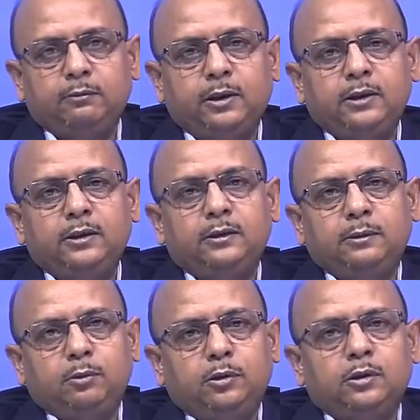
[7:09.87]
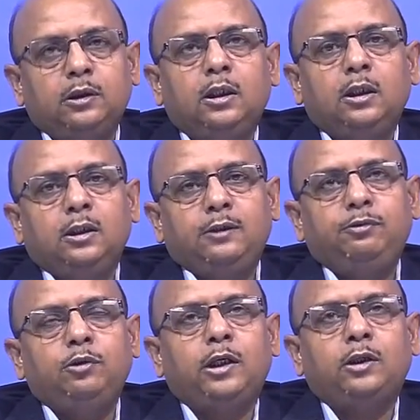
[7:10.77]
But suppose if
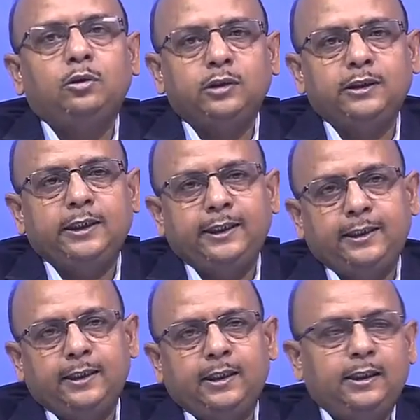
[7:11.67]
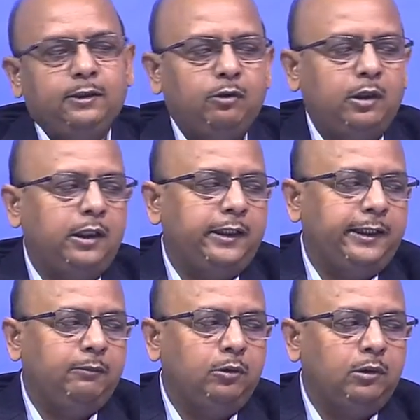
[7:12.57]
you are using the data and if you are not
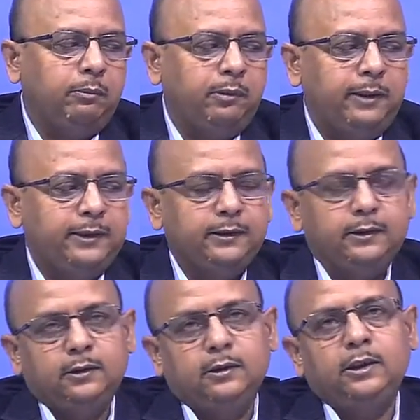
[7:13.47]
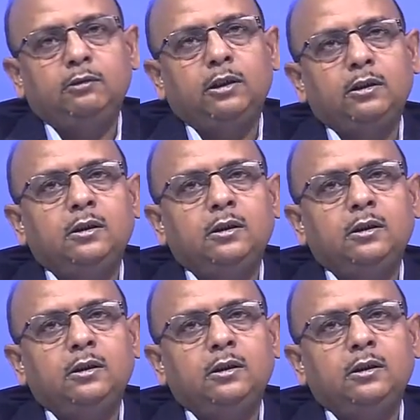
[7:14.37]
able to optimize it, then you are